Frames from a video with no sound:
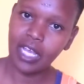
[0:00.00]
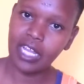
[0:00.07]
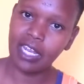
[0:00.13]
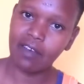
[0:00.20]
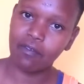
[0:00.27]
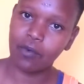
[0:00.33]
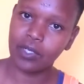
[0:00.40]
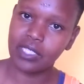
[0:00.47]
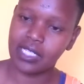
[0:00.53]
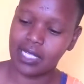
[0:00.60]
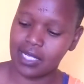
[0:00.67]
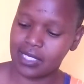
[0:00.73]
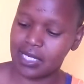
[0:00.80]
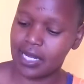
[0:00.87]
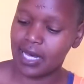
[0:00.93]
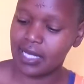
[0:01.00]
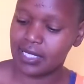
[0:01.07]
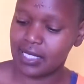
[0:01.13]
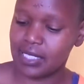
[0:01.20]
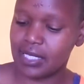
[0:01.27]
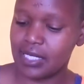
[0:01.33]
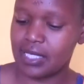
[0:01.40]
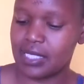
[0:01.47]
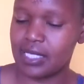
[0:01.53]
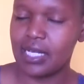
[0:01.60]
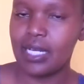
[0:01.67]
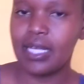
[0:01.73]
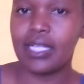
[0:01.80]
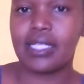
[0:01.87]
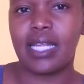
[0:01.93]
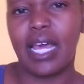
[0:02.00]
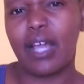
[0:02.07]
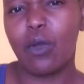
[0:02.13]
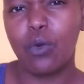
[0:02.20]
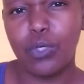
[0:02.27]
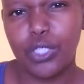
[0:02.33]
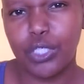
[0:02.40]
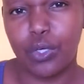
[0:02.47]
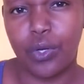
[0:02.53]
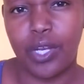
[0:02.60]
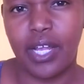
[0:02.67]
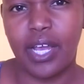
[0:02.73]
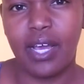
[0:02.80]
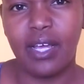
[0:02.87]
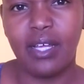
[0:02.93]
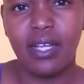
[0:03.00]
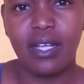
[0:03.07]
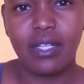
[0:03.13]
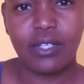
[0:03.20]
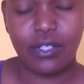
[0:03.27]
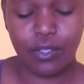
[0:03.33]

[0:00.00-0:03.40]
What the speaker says: I love what this does. It's like cushioned, yeah.